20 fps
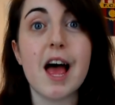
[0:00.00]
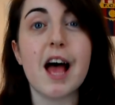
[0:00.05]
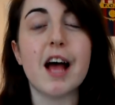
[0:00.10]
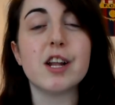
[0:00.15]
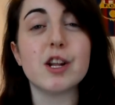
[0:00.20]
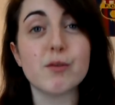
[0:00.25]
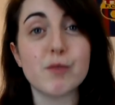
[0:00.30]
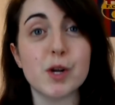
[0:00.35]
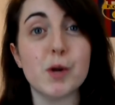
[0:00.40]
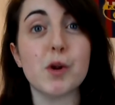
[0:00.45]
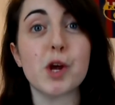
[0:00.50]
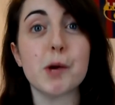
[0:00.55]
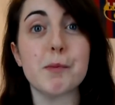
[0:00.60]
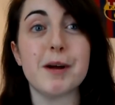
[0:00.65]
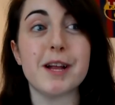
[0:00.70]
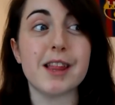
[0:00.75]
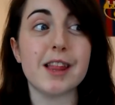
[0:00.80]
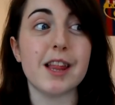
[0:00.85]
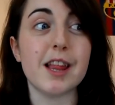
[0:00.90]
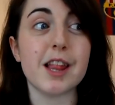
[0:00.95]
And I really want to go
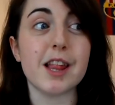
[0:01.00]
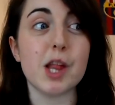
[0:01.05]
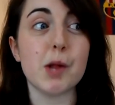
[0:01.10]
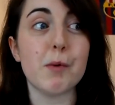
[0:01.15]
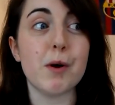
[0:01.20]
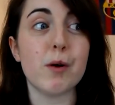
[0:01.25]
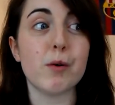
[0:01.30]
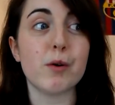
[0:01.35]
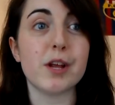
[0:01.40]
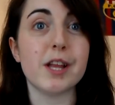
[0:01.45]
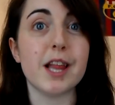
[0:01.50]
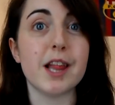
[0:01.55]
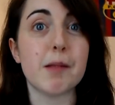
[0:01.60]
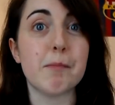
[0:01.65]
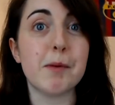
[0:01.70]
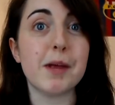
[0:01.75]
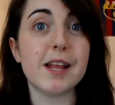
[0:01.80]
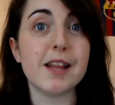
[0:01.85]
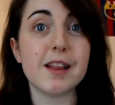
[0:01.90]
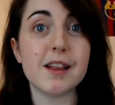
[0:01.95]
back to Disney World because it's
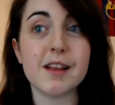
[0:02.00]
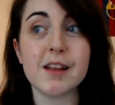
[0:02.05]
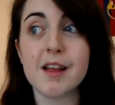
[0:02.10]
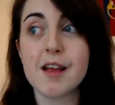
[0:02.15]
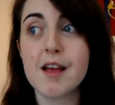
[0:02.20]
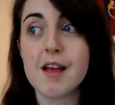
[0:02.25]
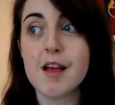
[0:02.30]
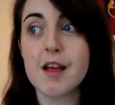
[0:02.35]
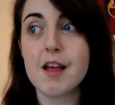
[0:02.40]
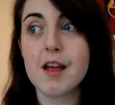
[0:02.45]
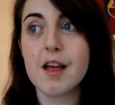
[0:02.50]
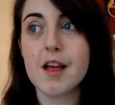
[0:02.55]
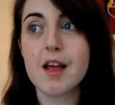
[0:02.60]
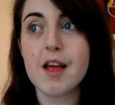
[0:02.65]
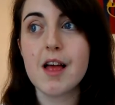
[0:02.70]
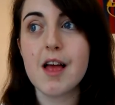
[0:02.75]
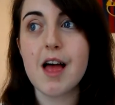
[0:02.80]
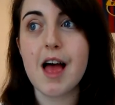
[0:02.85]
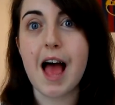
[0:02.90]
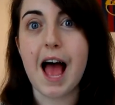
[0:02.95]
been
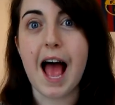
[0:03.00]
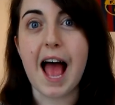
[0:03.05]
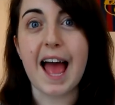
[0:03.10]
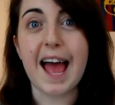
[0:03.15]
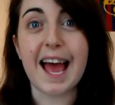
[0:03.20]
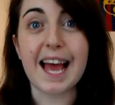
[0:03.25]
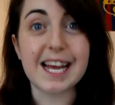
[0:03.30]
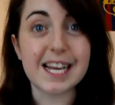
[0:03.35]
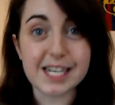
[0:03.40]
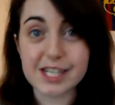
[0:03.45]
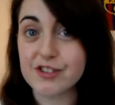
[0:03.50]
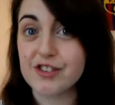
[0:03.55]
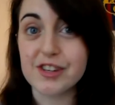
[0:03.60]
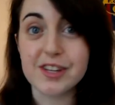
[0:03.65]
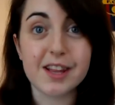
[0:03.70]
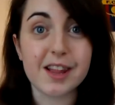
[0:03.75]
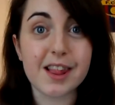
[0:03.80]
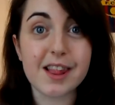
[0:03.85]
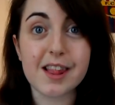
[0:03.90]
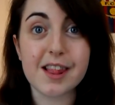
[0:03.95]

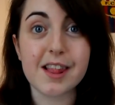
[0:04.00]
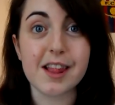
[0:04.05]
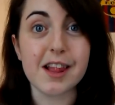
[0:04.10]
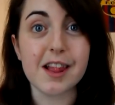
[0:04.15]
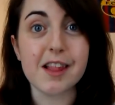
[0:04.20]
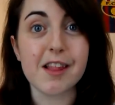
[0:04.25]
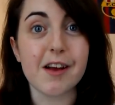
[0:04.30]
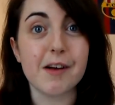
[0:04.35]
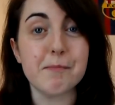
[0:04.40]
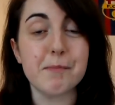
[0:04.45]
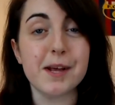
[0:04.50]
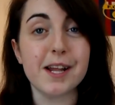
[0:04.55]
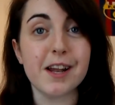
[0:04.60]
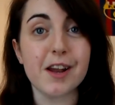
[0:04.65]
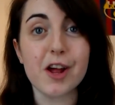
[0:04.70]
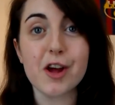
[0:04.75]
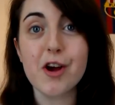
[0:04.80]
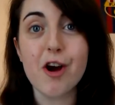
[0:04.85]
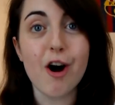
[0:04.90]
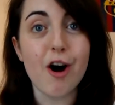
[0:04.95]
ages since I've been and
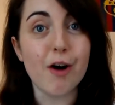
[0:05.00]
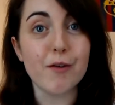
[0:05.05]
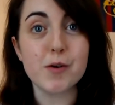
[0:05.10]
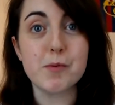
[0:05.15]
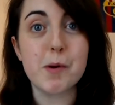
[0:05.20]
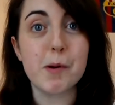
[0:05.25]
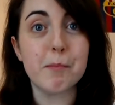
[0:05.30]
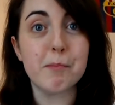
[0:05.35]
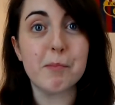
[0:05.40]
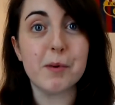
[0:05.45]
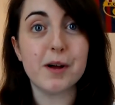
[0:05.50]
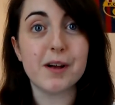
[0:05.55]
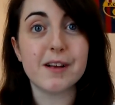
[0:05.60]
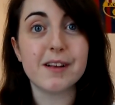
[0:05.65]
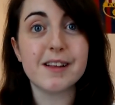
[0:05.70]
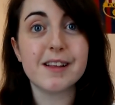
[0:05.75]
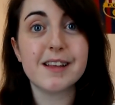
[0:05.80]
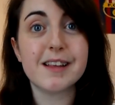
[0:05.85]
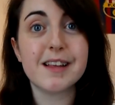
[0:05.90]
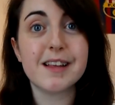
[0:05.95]
I can't remember
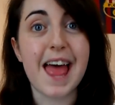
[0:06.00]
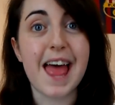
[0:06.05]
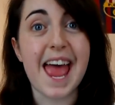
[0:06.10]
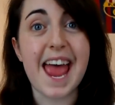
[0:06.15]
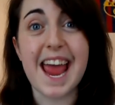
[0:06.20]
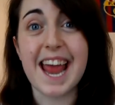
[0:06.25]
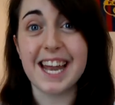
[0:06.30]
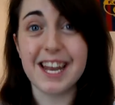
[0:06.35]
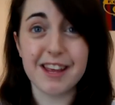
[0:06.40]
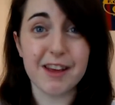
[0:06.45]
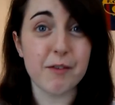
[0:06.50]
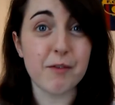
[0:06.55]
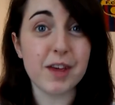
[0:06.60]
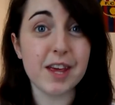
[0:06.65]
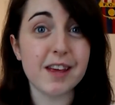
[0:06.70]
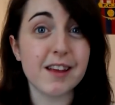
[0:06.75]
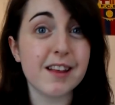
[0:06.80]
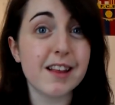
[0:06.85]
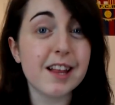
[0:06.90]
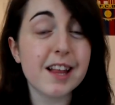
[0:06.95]
any of
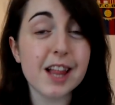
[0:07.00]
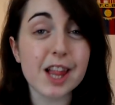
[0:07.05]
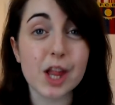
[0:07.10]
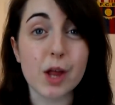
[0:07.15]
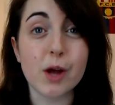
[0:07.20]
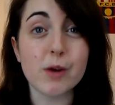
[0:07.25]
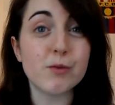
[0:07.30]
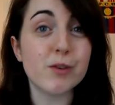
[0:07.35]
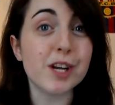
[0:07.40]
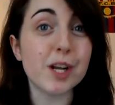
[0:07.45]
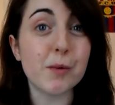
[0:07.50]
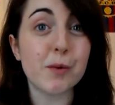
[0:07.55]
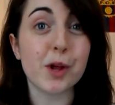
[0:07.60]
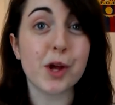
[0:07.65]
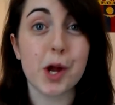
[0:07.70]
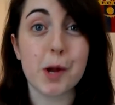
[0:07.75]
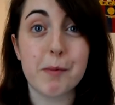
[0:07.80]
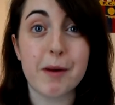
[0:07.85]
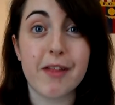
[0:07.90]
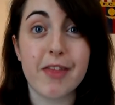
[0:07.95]
it, so I really want to
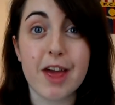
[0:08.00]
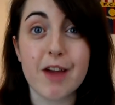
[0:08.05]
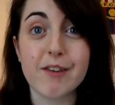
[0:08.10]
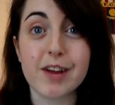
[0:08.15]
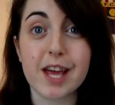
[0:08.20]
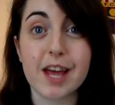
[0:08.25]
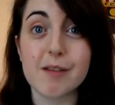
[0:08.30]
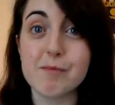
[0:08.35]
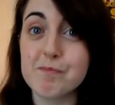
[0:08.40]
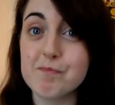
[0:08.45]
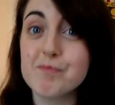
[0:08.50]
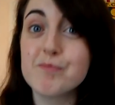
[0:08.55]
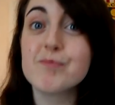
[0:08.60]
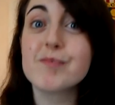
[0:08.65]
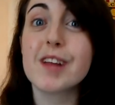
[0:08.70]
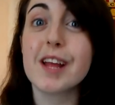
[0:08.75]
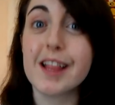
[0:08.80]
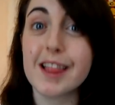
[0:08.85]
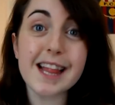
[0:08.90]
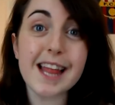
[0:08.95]
go back there again.
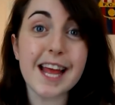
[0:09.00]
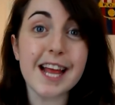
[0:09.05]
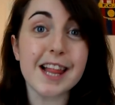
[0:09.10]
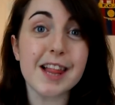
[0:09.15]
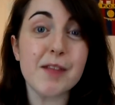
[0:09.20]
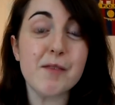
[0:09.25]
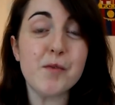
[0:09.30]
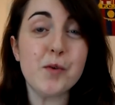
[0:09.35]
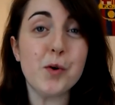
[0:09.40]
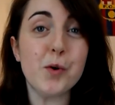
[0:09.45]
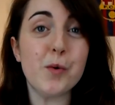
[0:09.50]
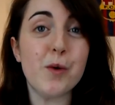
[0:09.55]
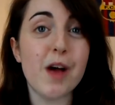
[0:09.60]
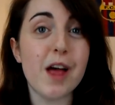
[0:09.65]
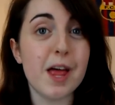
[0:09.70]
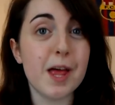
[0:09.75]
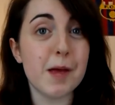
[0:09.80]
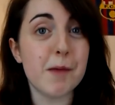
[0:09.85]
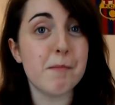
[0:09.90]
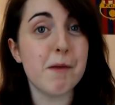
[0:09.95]
Next of all,
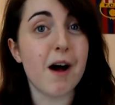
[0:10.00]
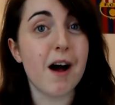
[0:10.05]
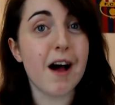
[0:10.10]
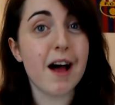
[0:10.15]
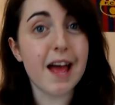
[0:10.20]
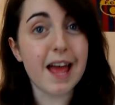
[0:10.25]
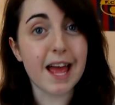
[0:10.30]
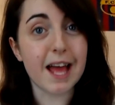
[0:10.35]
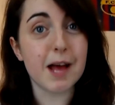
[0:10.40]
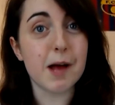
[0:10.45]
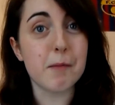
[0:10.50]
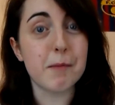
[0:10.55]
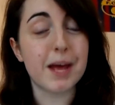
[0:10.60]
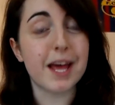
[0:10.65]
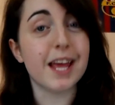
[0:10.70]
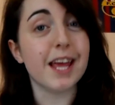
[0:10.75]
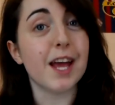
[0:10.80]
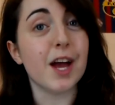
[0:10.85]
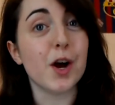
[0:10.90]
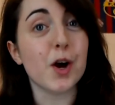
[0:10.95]
I am
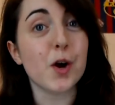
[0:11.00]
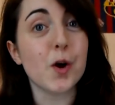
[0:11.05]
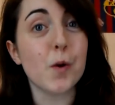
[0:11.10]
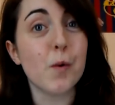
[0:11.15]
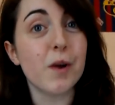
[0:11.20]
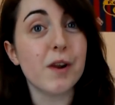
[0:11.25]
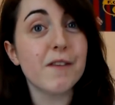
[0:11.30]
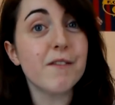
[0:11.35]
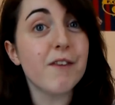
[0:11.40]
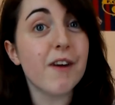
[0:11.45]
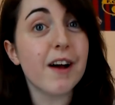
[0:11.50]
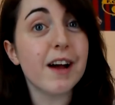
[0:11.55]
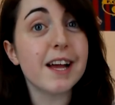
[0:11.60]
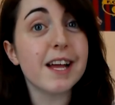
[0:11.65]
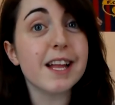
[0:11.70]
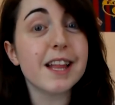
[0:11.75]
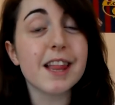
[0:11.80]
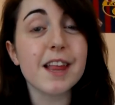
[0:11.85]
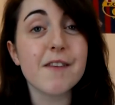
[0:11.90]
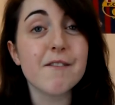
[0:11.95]
a
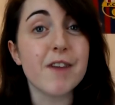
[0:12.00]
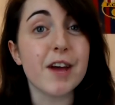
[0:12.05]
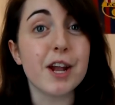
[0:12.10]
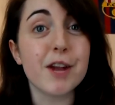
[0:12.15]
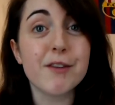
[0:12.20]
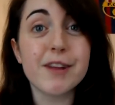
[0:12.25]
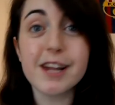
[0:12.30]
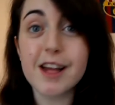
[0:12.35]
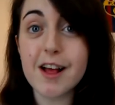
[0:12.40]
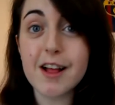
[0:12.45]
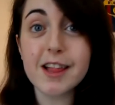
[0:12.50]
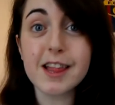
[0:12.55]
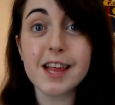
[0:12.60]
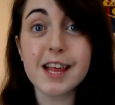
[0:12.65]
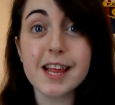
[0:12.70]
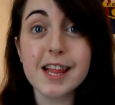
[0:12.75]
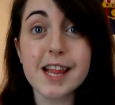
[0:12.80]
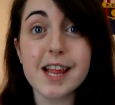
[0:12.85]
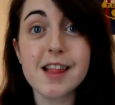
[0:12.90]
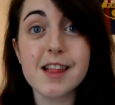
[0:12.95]
qualified veterinary
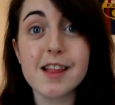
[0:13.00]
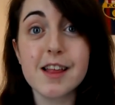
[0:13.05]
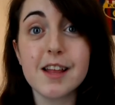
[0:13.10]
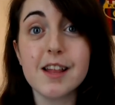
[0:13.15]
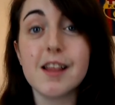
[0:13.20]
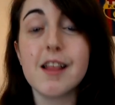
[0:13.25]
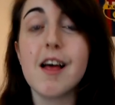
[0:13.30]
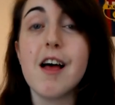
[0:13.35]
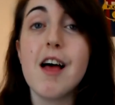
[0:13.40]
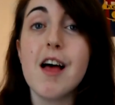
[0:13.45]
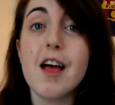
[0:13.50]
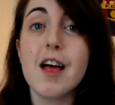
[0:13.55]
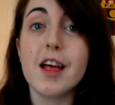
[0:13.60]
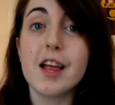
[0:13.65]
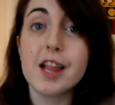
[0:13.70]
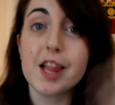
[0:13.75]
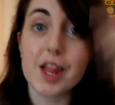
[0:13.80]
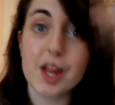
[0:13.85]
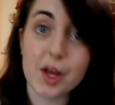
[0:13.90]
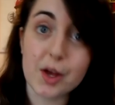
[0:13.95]
nursing assistant,
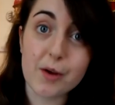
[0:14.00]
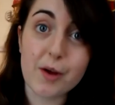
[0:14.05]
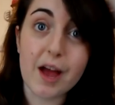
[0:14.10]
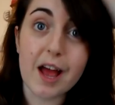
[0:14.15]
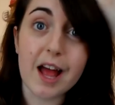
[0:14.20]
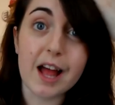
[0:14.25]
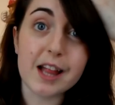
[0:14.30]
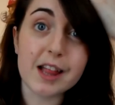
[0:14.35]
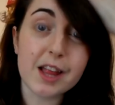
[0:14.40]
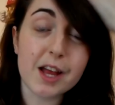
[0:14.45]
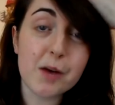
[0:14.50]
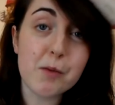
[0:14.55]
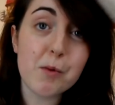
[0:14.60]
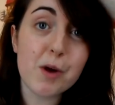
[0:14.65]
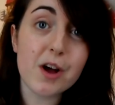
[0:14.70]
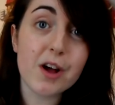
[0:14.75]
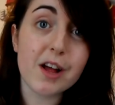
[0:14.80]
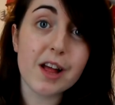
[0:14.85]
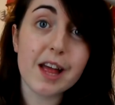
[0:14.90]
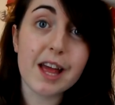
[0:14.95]
and I
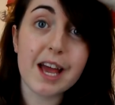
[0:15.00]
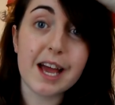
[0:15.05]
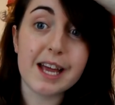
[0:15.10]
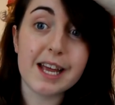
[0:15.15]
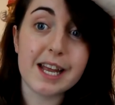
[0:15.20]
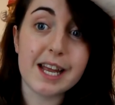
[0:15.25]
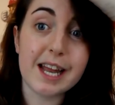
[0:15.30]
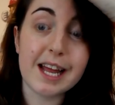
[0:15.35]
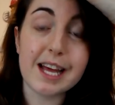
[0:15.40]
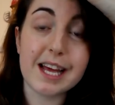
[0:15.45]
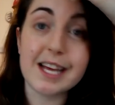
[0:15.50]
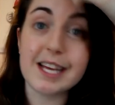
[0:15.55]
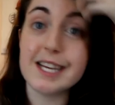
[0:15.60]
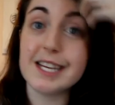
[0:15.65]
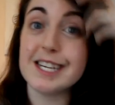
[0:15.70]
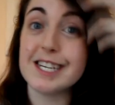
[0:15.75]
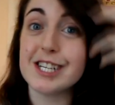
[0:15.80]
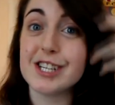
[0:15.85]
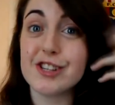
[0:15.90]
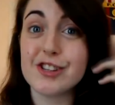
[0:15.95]
work in
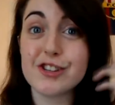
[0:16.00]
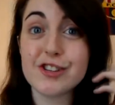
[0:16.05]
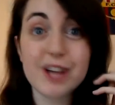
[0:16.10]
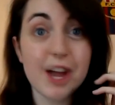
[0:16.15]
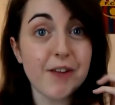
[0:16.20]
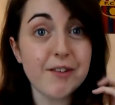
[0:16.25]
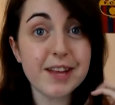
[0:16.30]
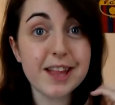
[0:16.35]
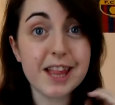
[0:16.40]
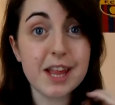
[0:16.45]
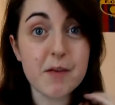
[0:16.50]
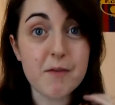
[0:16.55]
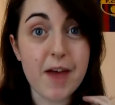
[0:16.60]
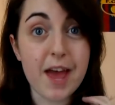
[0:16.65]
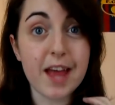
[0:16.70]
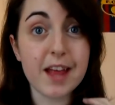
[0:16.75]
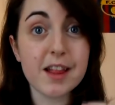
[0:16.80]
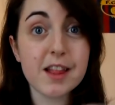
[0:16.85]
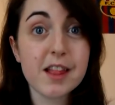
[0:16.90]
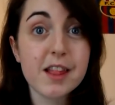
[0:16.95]
a charity
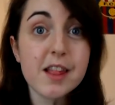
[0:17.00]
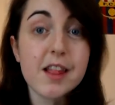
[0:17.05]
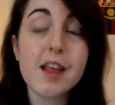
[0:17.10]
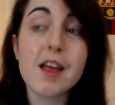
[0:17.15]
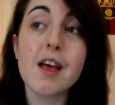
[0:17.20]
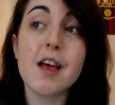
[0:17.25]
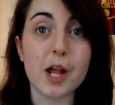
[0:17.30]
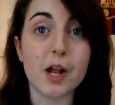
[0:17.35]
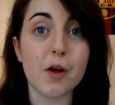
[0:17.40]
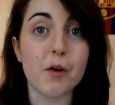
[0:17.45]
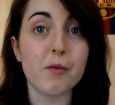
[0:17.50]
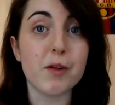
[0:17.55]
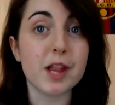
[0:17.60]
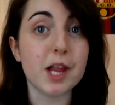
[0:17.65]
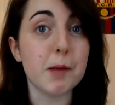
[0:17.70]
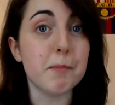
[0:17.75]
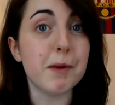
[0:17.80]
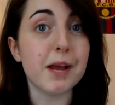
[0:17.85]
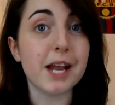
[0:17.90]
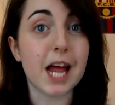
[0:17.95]
vet, and
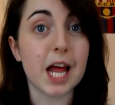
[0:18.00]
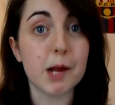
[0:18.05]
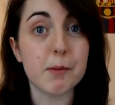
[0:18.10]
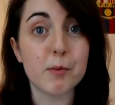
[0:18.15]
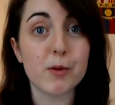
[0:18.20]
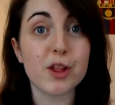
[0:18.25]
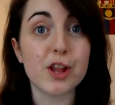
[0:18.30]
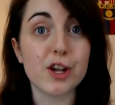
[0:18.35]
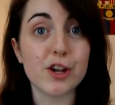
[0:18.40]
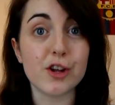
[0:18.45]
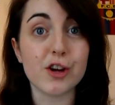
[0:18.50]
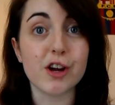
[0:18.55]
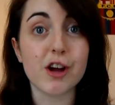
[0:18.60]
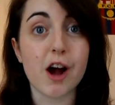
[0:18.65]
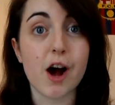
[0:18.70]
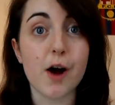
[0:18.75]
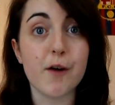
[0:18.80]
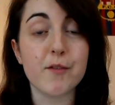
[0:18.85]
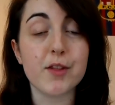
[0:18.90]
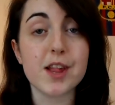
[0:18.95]
obviously being able to look
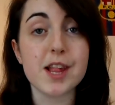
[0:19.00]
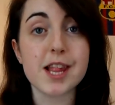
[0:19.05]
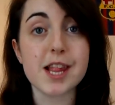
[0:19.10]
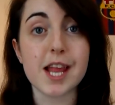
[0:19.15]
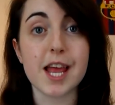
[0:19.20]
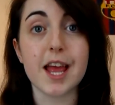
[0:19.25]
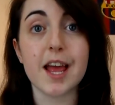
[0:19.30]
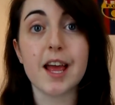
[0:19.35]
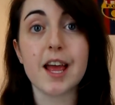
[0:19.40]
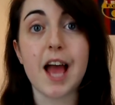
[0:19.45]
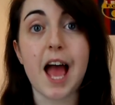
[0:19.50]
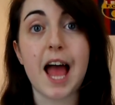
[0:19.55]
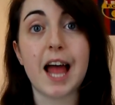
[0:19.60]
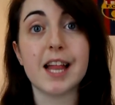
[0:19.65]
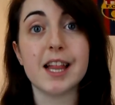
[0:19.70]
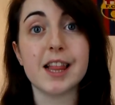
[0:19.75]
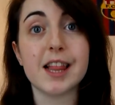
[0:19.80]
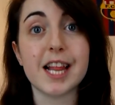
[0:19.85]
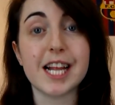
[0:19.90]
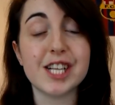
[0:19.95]
after sick
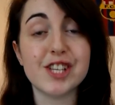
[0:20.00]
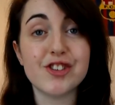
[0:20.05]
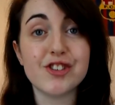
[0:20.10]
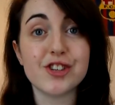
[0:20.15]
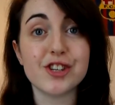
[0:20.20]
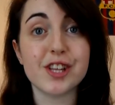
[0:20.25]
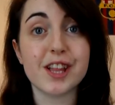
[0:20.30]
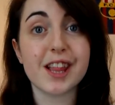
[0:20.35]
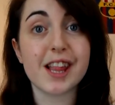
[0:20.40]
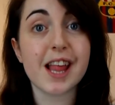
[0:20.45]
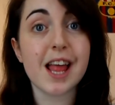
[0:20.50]
and injured